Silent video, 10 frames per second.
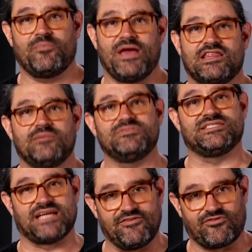to make them
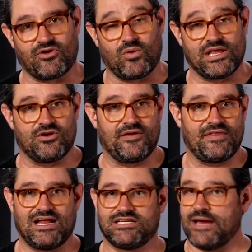safer when you're
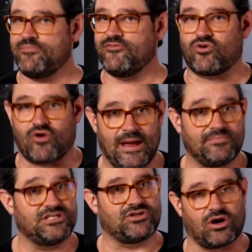in that type of
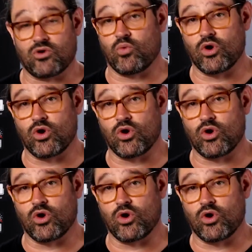cramped, dark